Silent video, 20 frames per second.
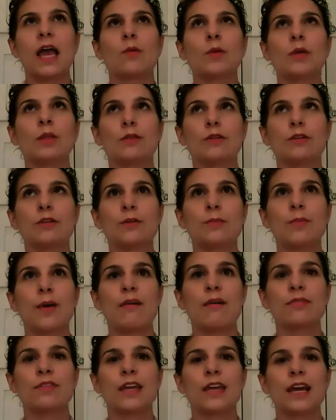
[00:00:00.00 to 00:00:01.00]
and we learned
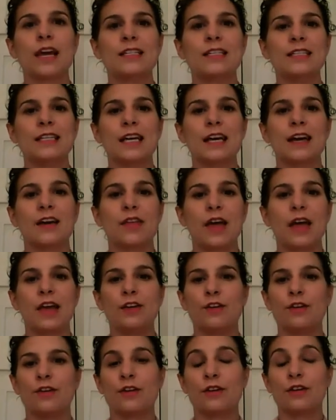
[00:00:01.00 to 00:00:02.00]
about the idea
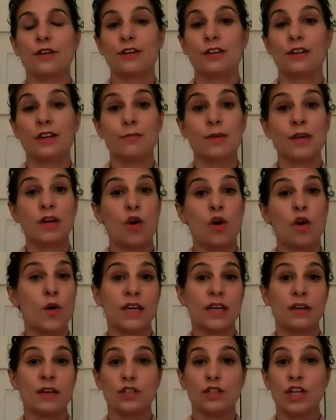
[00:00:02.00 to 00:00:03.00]
that you're going to be
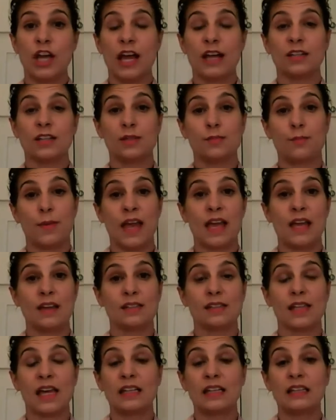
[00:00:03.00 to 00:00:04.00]
going at your child's
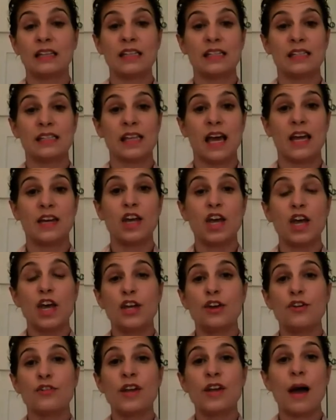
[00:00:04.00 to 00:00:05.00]
pace. Like Liz said,
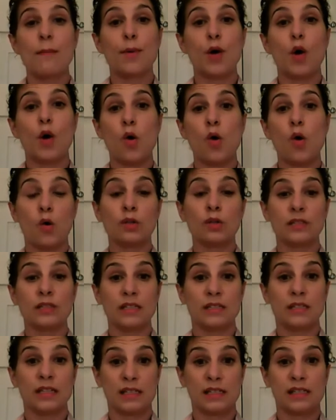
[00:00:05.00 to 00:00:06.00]
you're not
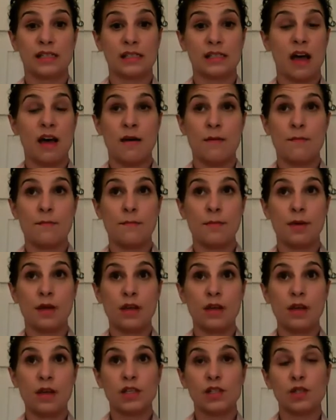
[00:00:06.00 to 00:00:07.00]
beholden to
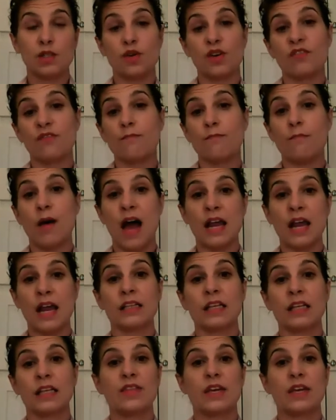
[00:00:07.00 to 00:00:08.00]
some sort of
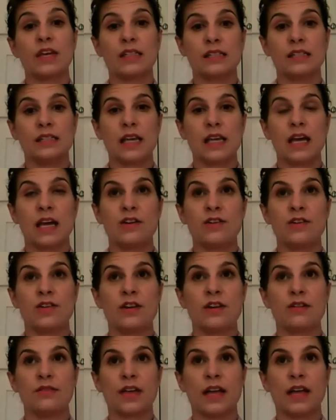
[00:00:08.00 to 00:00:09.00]
monolithic
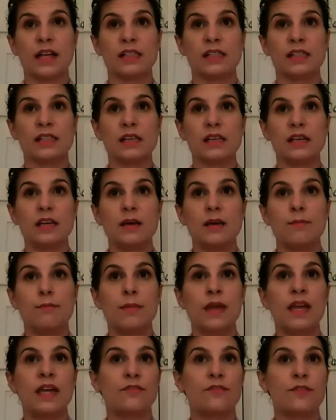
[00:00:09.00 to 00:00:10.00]
standard that's
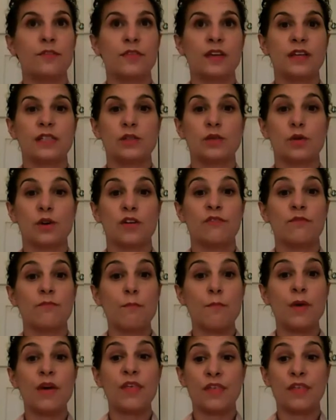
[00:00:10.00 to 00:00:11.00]
made for this sort of
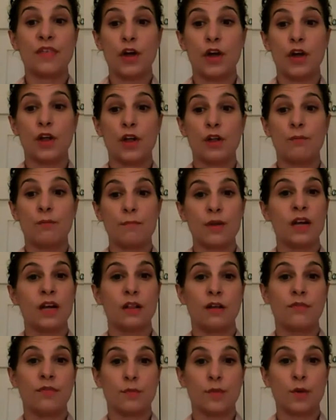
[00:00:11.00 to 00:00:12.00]
mythical
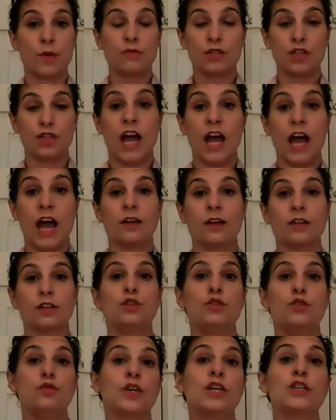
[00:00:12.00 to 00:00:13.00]
middle-of-the-road
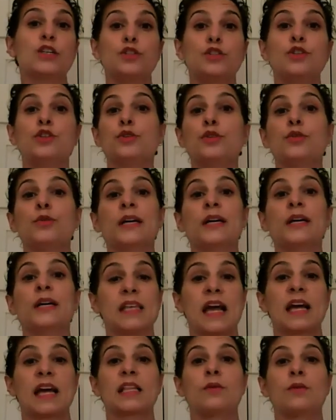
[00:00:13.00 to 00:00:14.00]
child. You can do
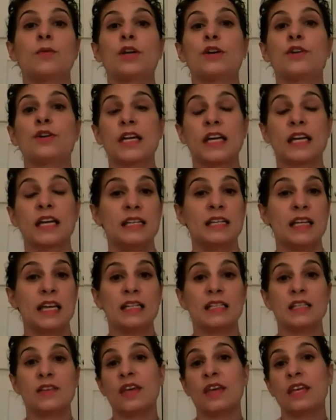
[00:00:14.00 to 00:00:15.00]
exactly what your kid
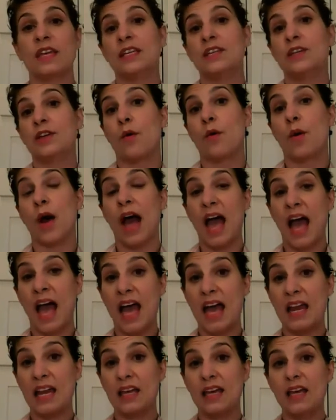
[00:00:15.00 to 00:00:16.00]
needs. If they need to go
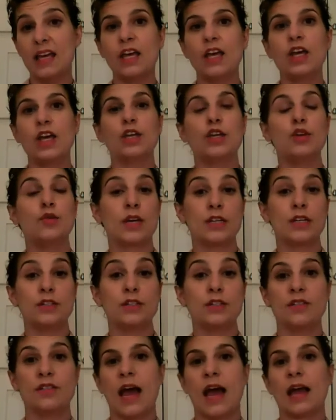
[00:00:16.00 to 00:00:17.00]
ahead, you can
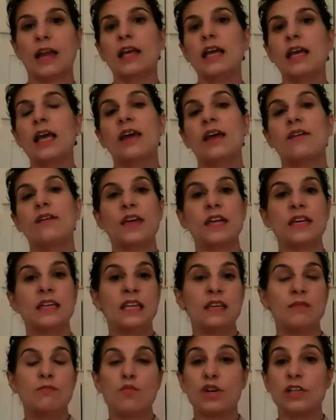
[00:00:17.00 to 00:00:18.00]
do that. If they
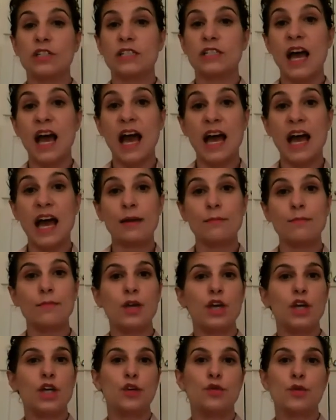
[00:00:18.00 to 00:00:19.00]
need more
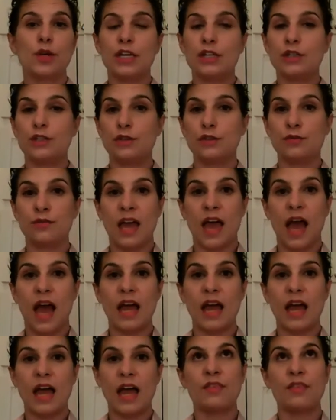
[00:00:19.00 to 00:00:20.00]
time, you can do
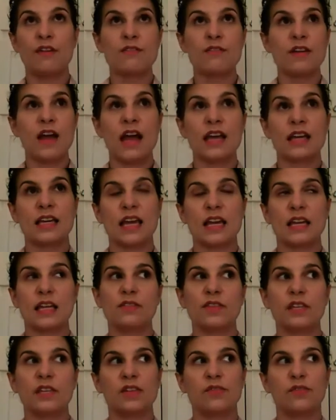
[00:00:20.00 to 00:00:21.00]
that. And they're not
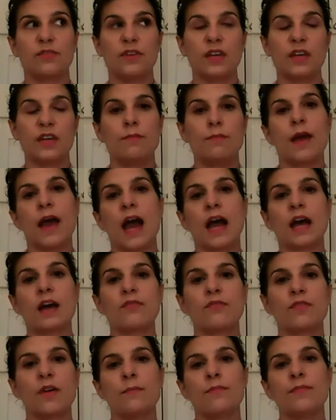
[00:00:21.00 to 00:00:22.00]
getting this
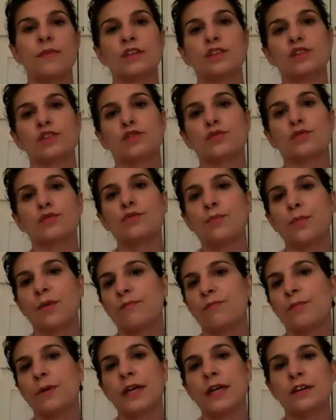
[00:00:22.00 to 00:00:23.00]
feedback from this group
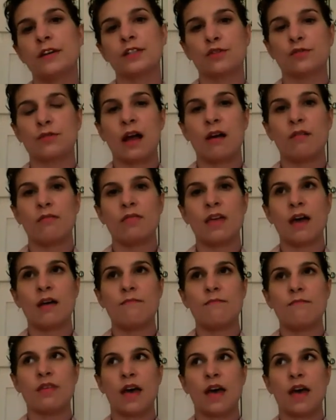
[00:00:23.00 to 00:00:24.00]
of peers around
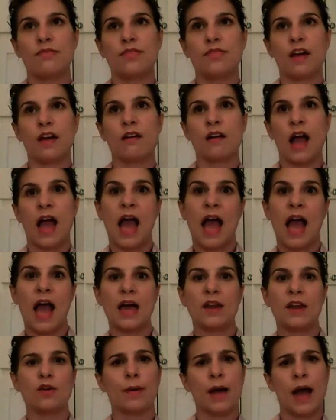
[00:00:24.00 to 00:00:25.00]
them that they're
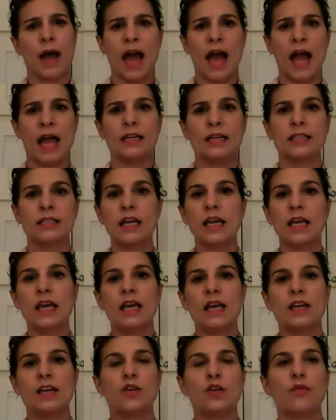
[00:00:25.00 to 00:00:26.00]
ahead or behind.
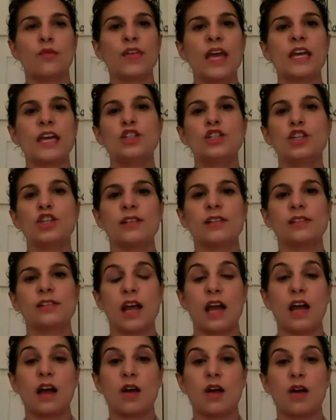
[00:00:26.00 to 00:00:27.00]
They
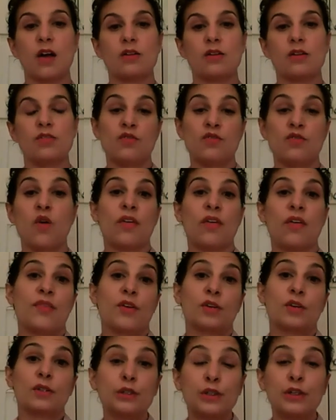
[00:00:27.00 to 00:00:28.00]
just know that
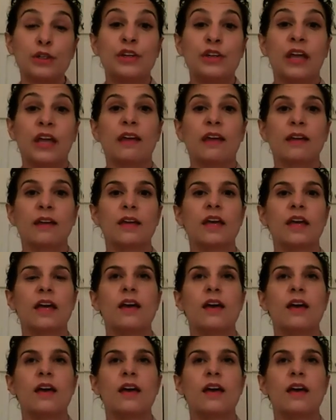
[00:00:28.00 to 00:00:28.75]
they're learning.